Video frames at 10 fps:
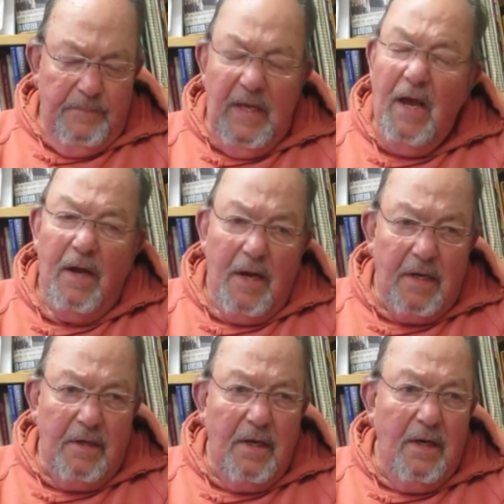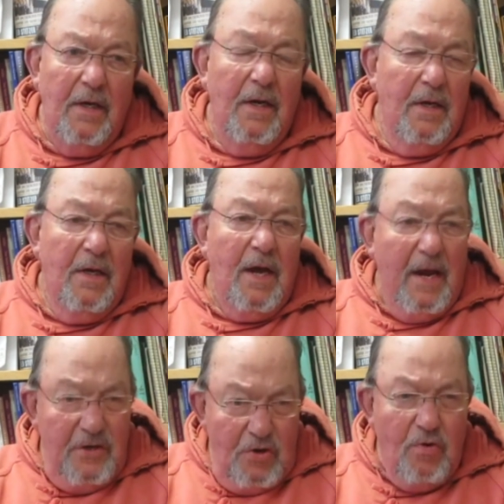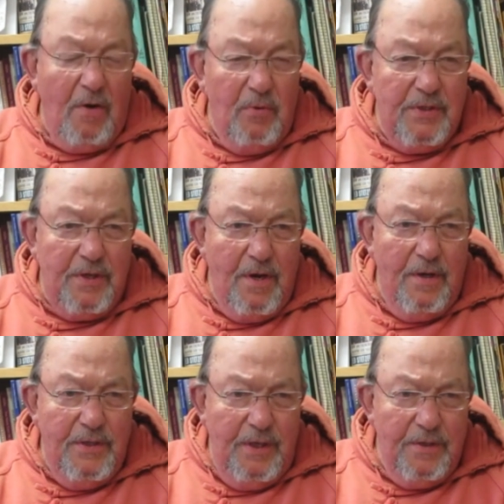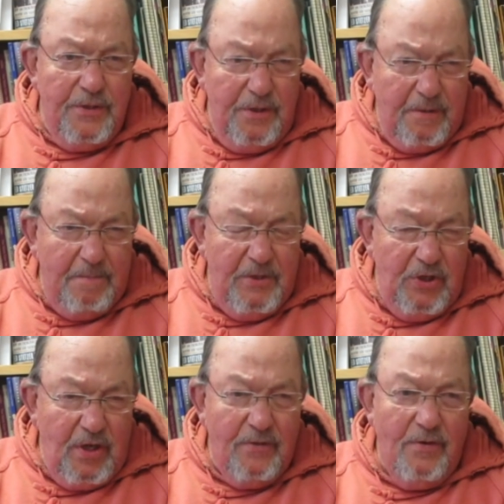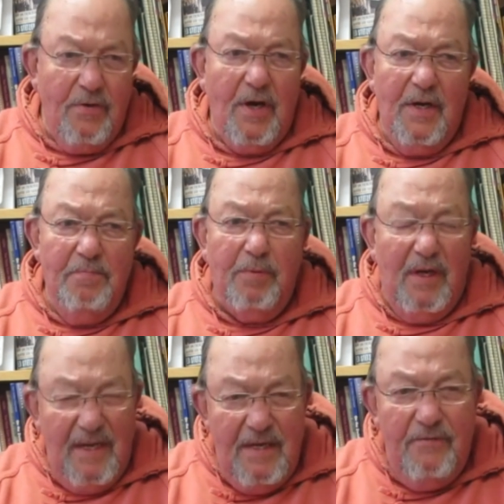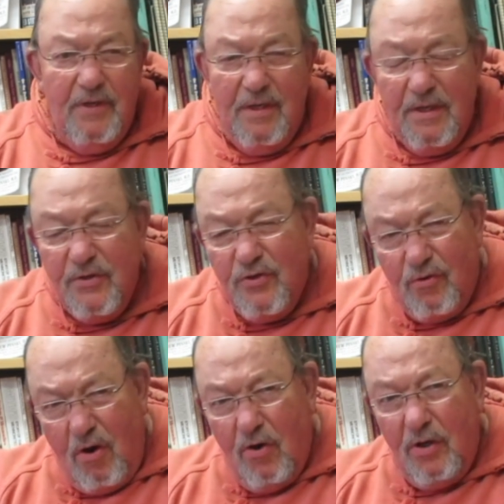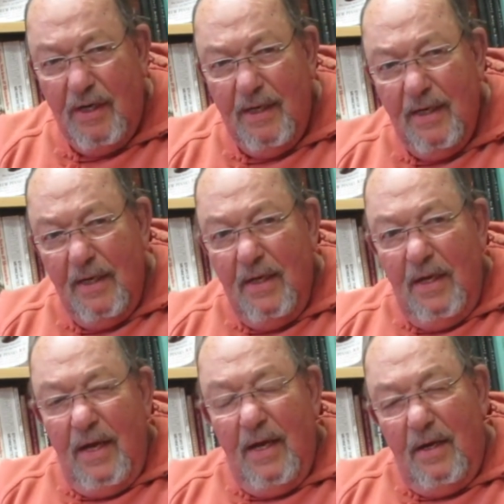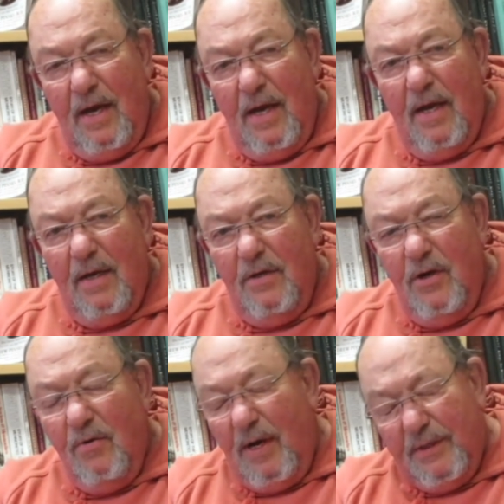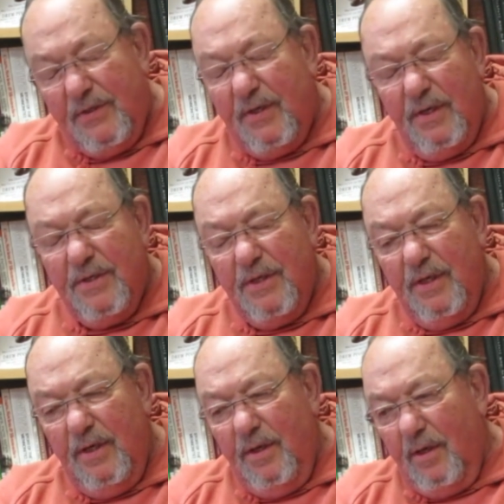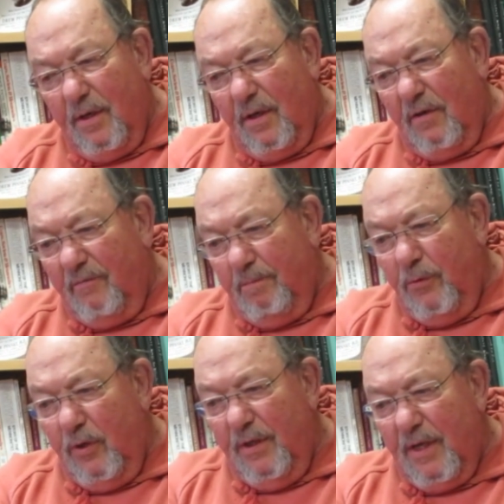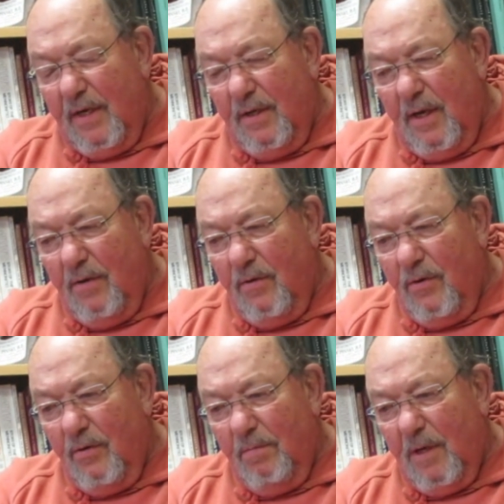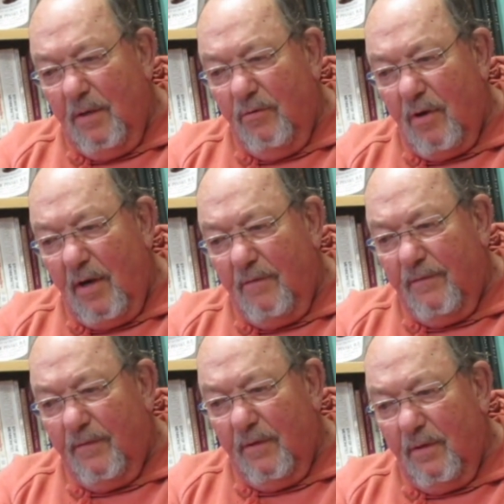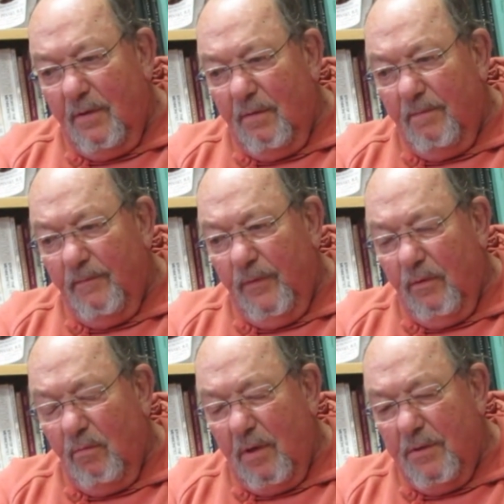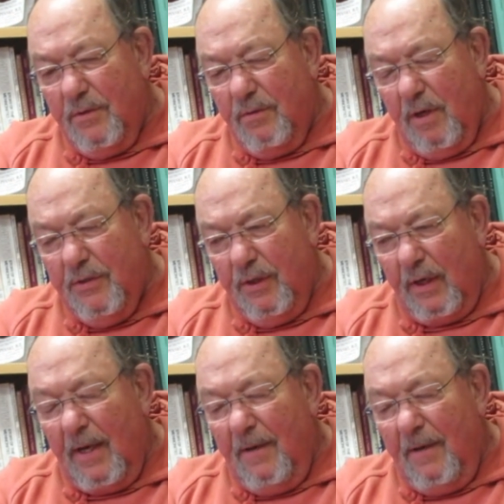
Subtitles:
yeah, I knew I was a conscientious objector. I believed in it strongly, and I had no hesitancy of putting that down on my draft registration.